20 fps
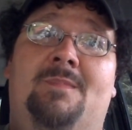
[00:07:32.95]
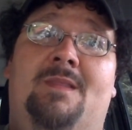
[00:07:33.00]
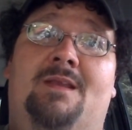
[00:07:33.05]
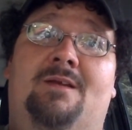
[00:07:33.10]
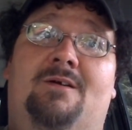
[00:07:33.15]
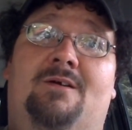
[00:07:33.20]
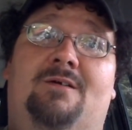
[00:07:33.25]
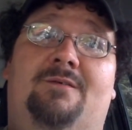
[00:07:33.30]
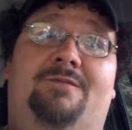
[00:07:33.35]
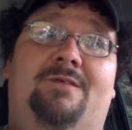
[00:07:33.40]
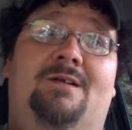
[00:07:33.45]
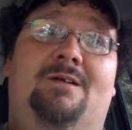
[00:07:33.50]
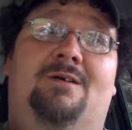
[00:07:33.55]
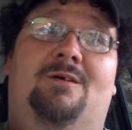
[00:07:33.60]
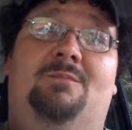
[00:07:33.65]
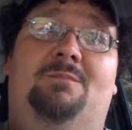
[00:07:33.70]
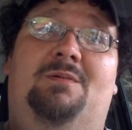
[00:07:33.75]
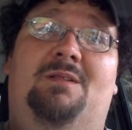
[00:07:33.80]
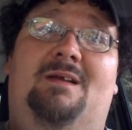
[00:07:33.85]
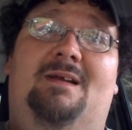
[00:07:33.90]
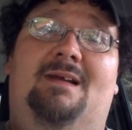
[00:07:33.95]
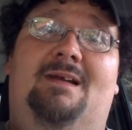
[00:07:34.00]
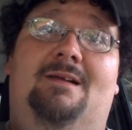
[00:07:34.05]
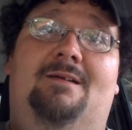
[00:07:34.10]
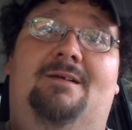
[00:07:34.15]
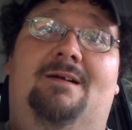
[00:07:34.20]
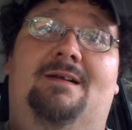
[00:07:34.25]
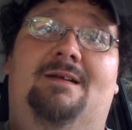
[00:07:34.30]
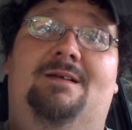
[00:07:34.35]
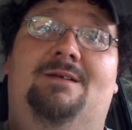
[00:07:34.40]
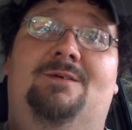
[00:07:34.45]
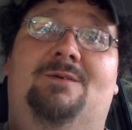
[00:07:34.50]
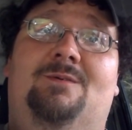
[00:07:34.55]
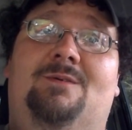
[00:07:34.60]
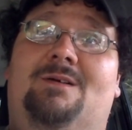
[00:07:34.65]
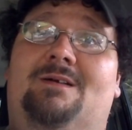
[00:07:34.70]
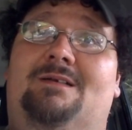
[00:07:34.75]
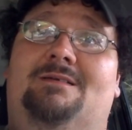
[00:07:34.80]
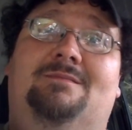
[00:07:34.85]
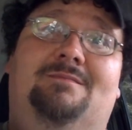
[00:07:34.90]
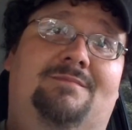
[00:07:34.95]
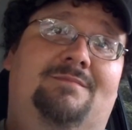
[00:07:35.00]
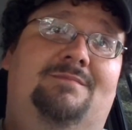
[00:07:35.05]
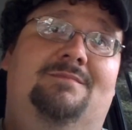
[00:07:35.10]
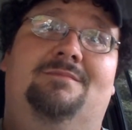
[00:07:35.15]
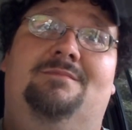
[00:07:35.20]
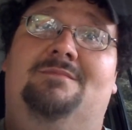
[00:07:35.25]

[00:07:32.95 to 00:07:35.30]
If you don't plan on doing